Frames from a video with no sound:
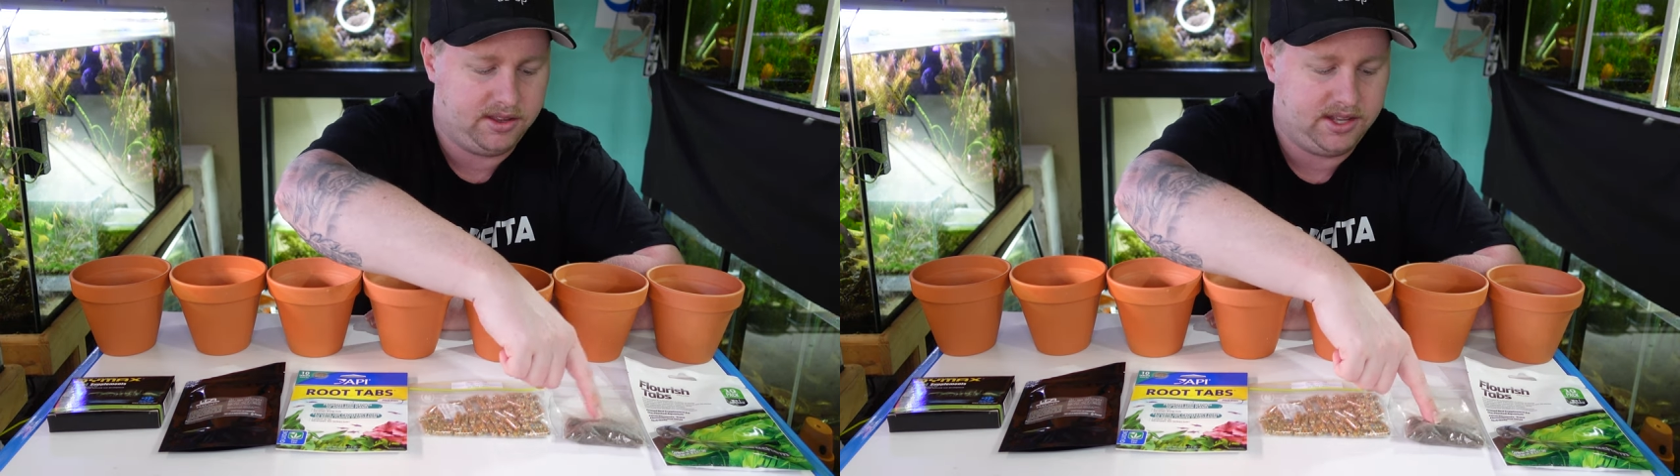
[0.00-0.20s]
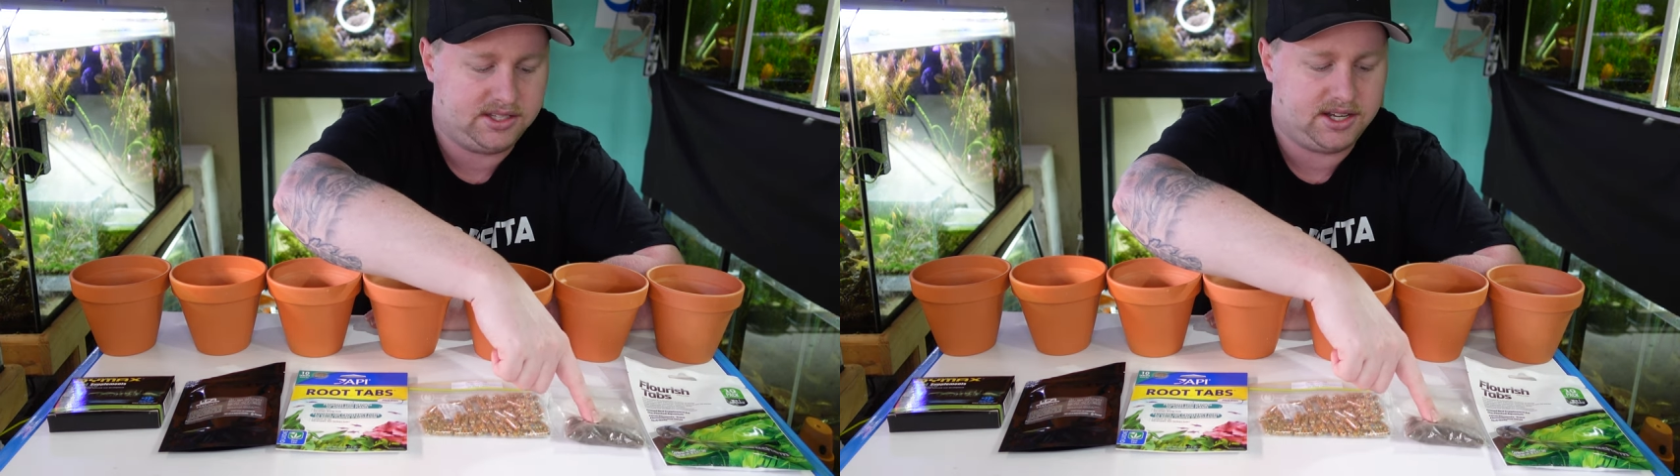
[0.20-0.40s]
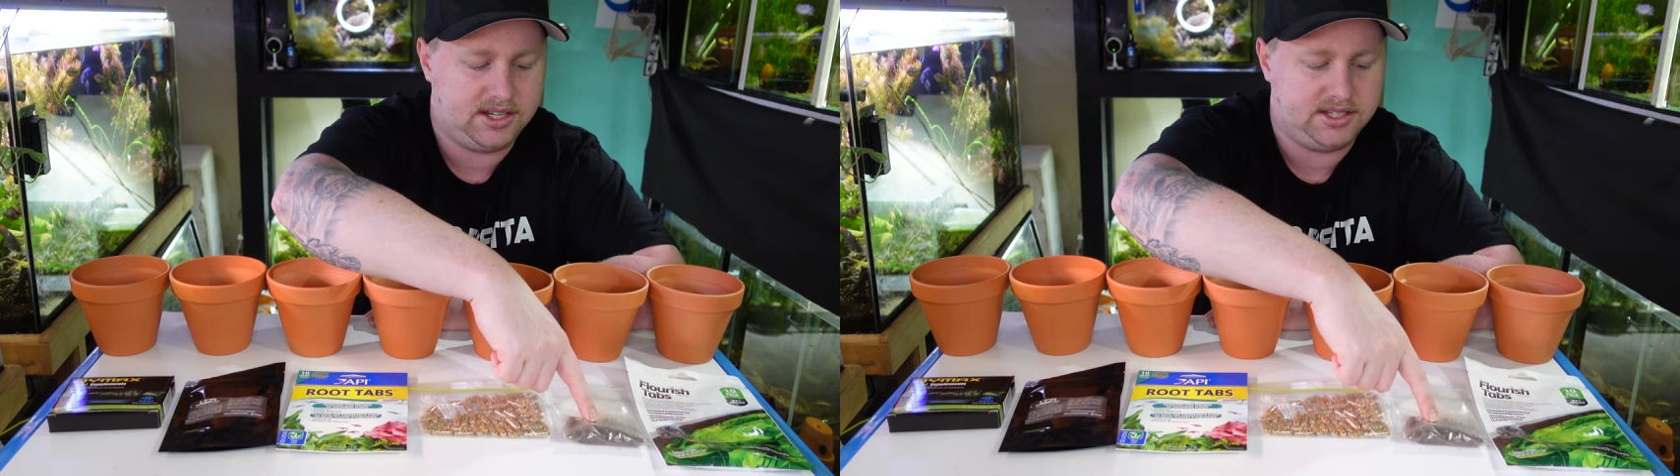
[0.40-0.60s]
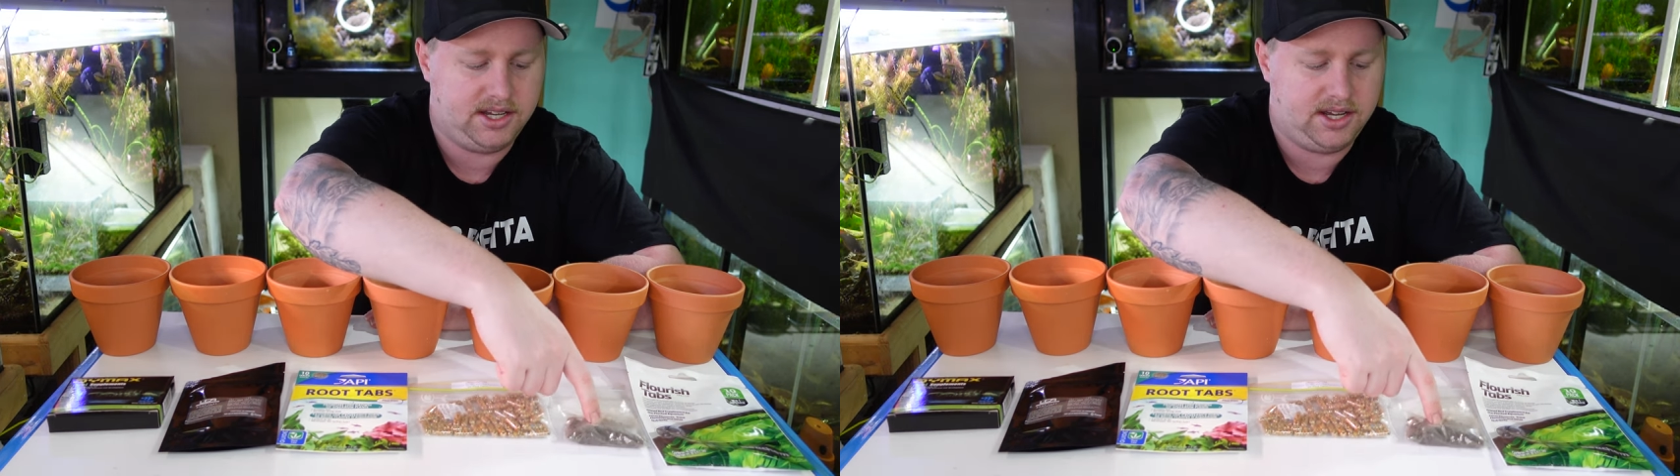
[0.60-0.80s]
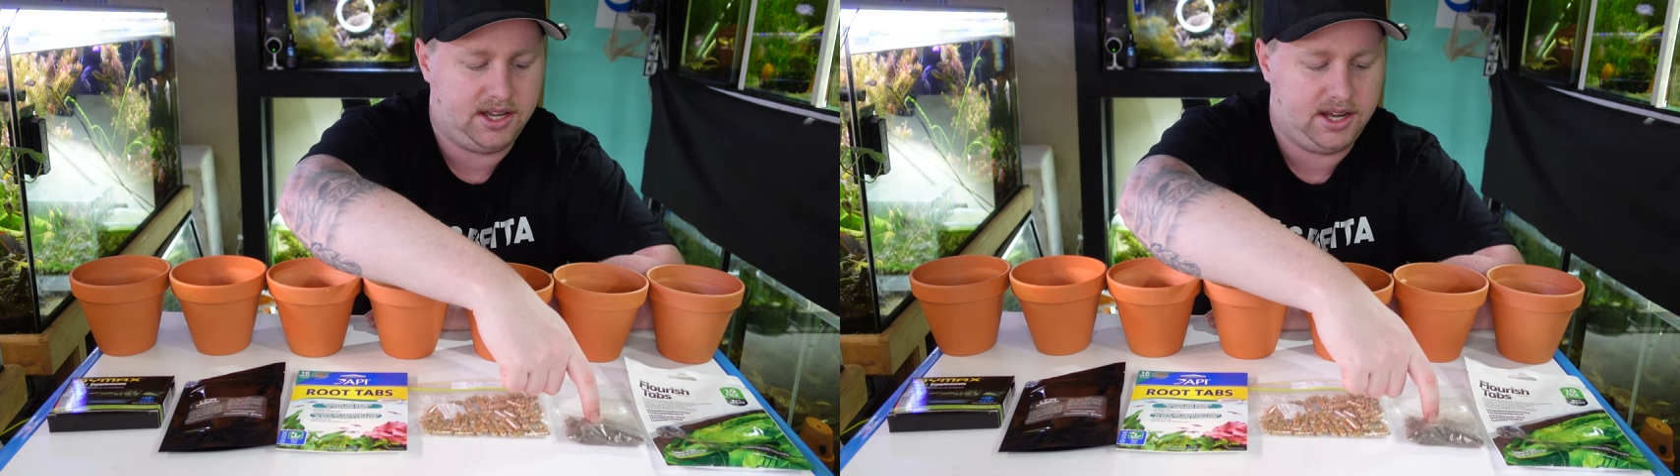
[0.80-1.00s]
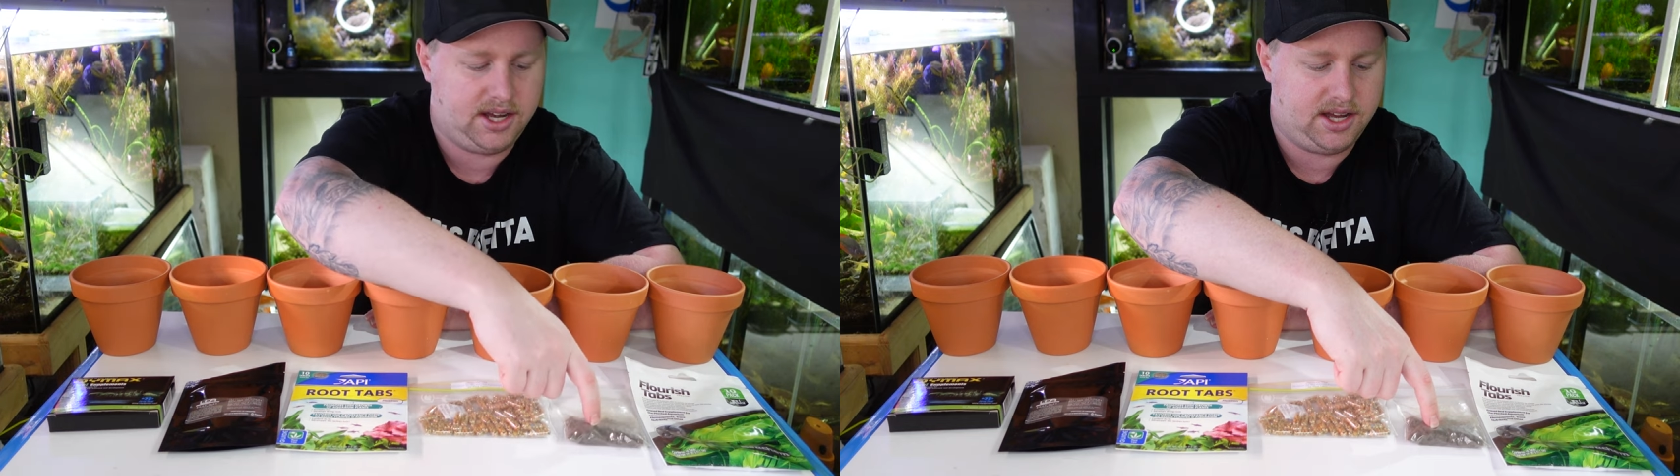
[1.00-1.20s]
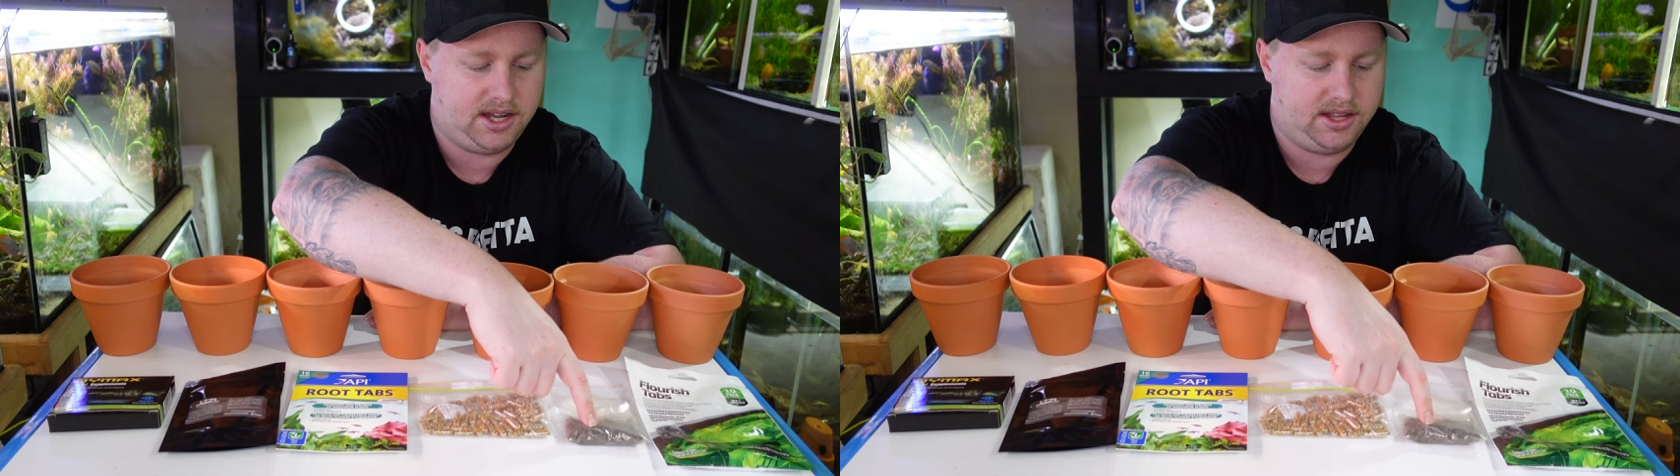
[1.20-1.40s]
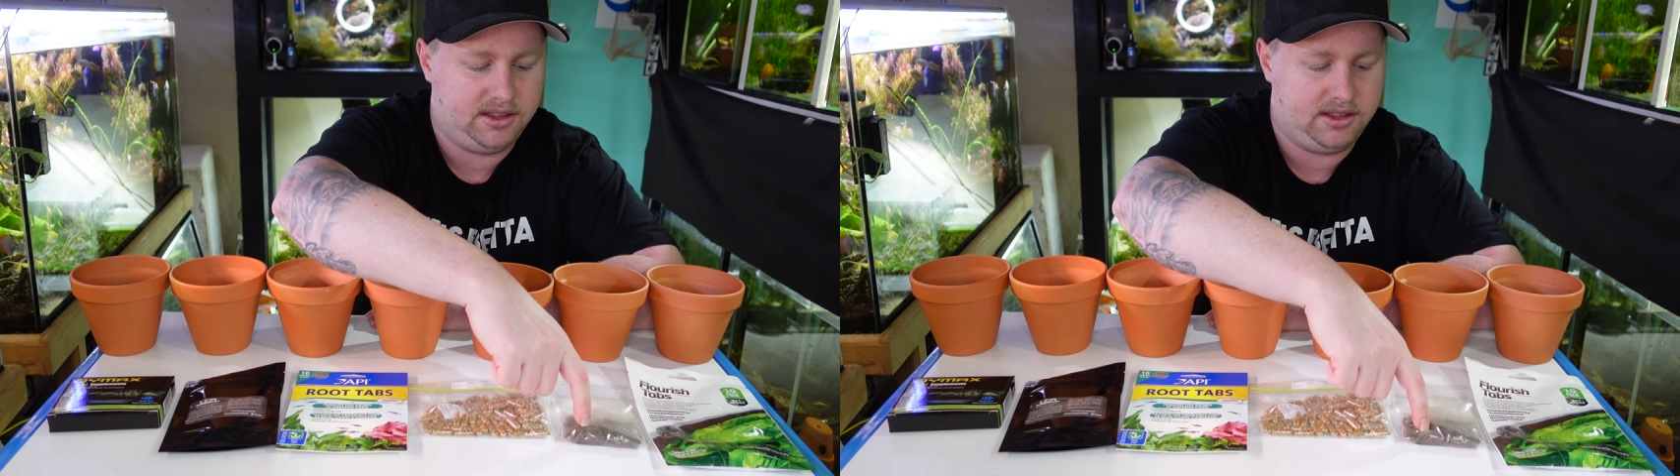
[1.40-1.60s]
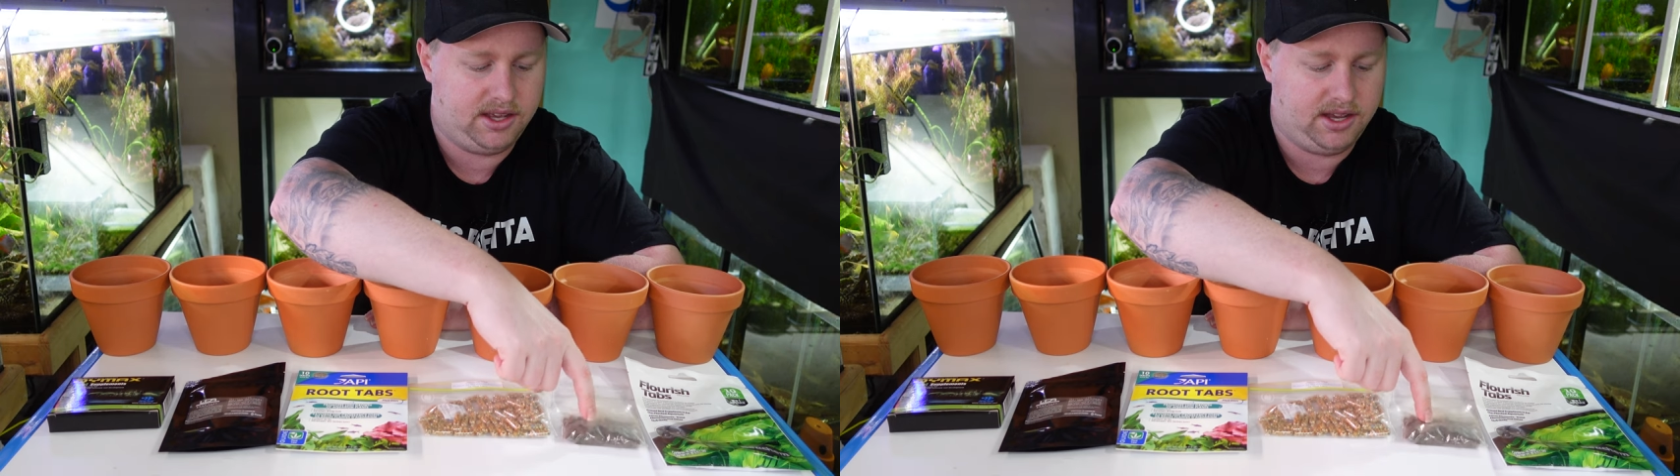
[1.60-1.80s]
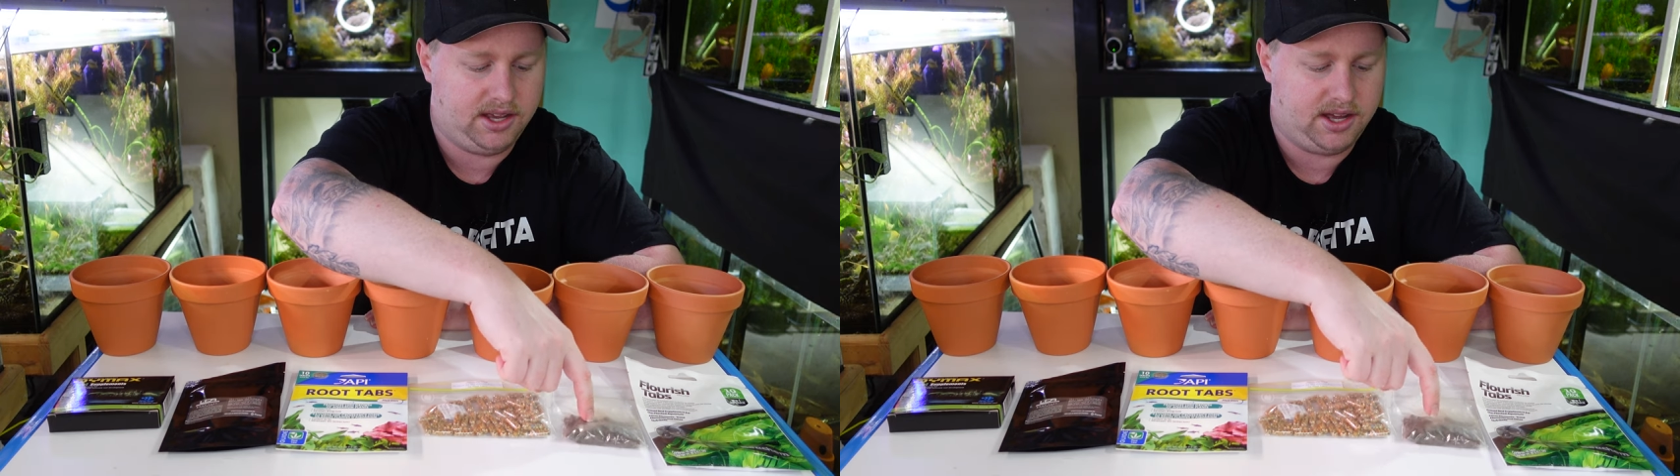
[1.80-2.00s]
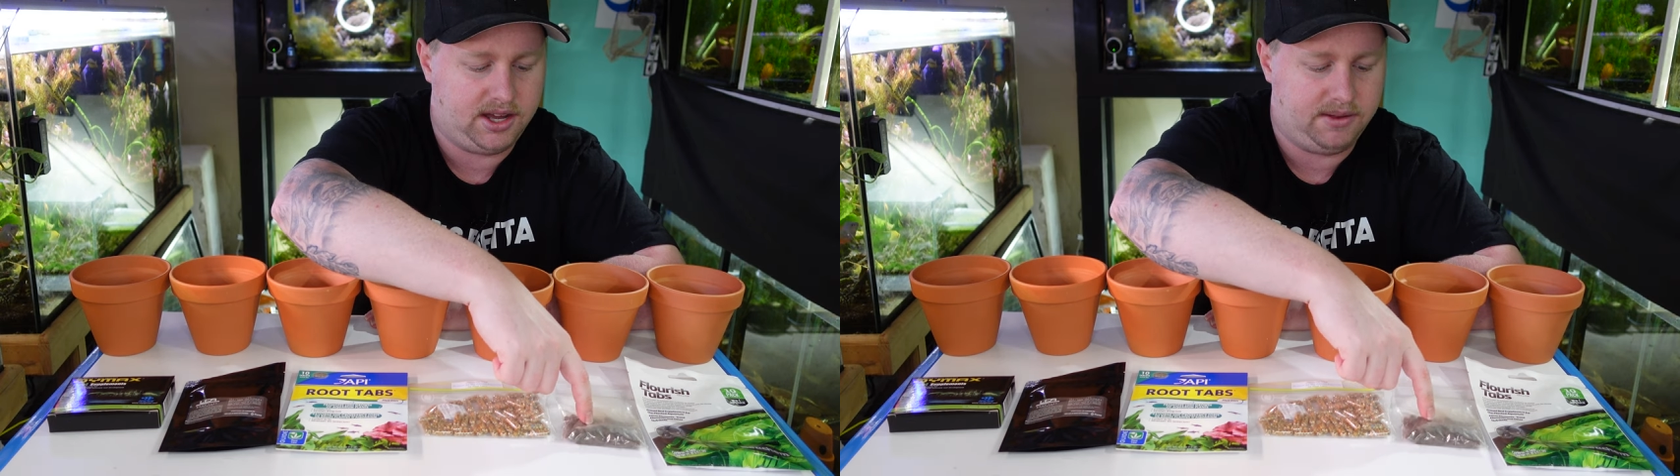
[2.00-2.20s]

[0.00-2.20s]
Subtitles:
These guys here are the